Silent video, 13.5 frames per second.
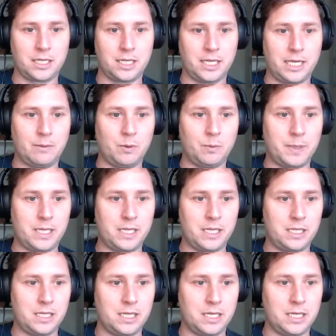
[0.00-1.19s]
it will
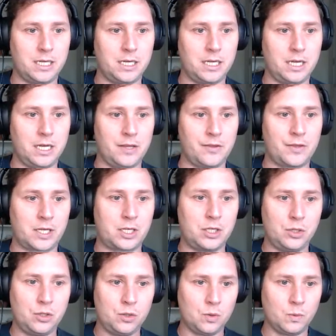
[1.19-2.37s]
be, the
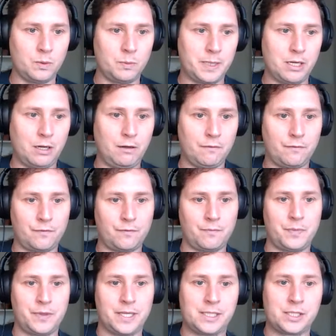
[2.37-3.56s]
queue will be of,
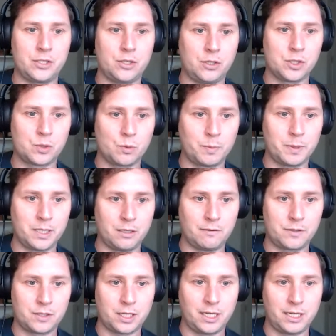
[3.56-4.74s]
its nodes will be of
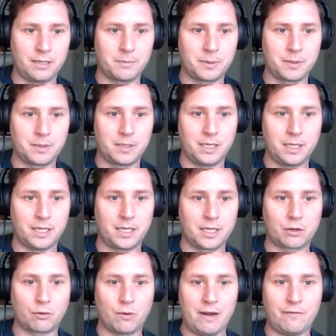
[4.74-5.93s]
type
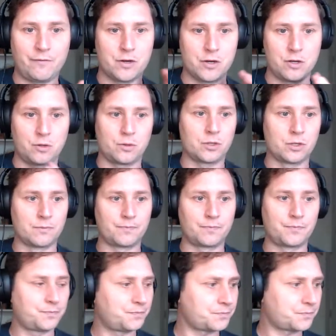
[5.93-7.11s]
graph node,
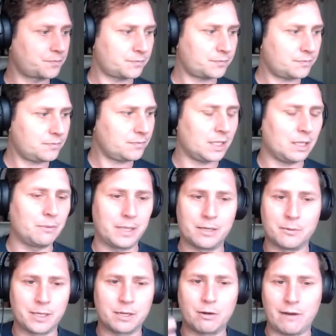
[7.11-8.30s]

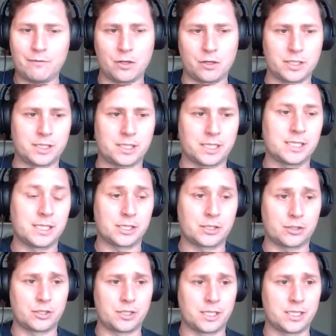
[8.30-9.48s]
where graph node is the
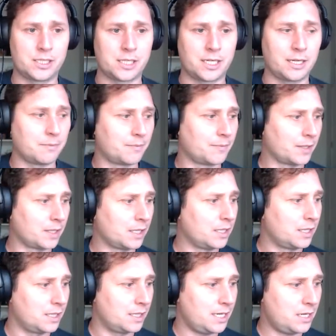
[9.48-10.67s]
associated type.
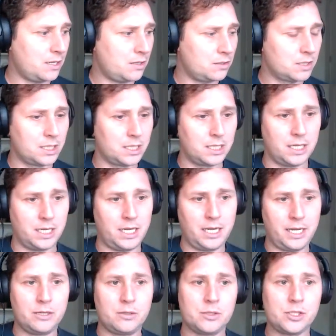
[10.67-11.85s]
Now,
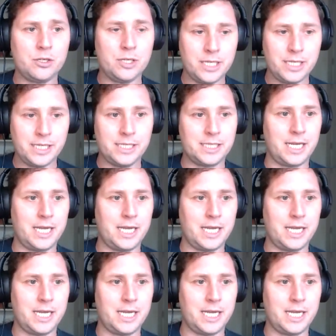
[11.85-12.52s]
I also need